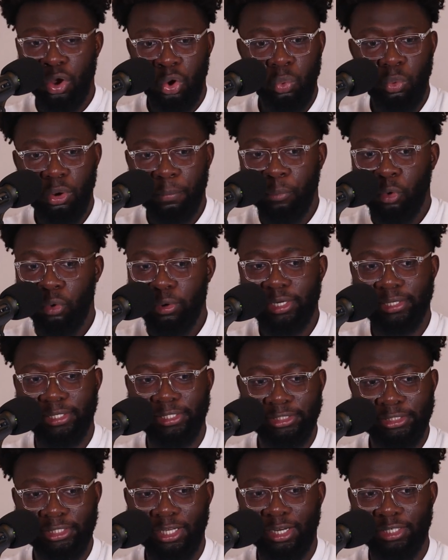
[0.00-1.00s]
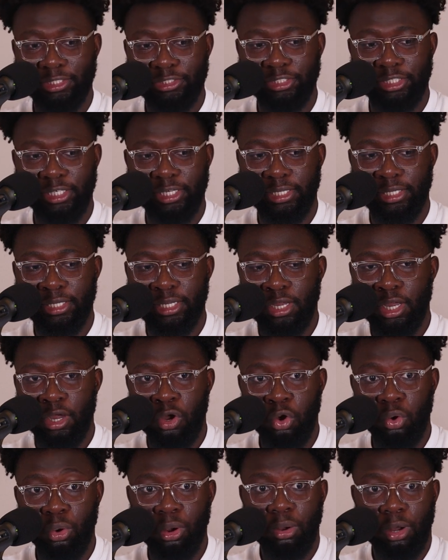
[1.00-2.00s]
who were born in this country,
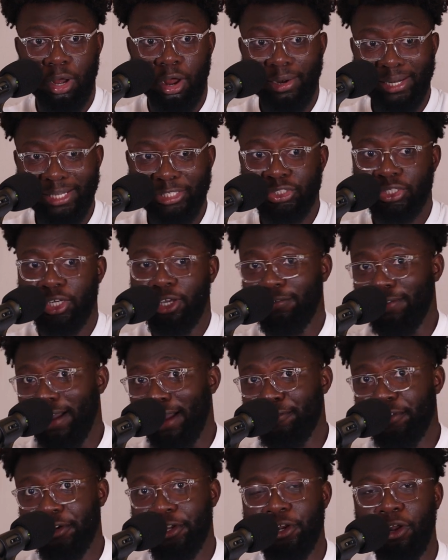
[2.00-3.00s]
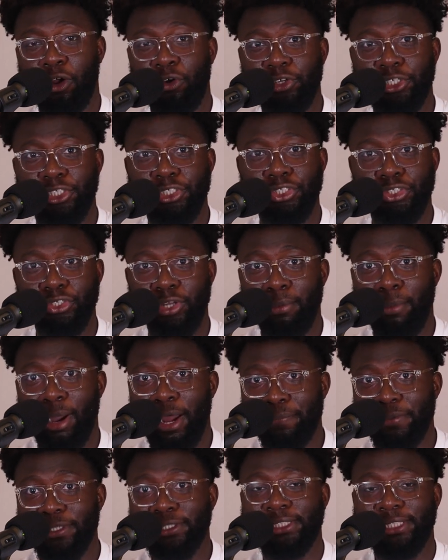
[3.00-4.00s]
who are literally of African origin, so they
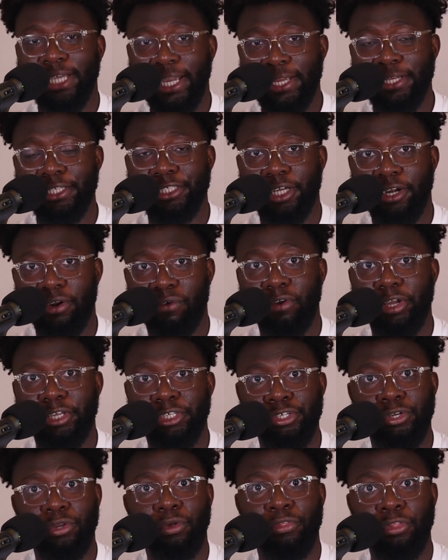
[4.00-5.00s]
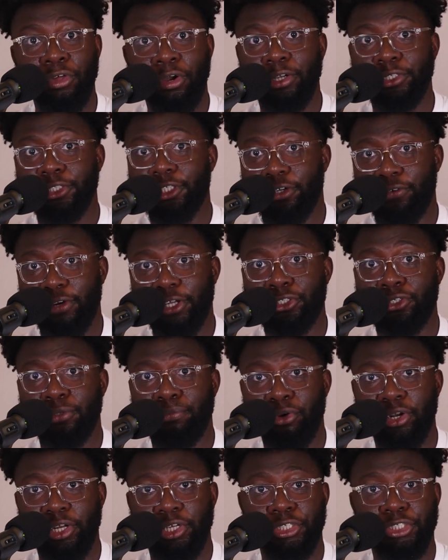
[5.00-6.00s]
might be second generation or third generation
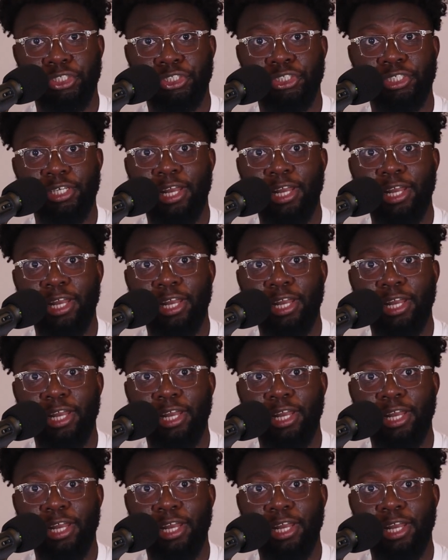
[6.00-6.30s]
British,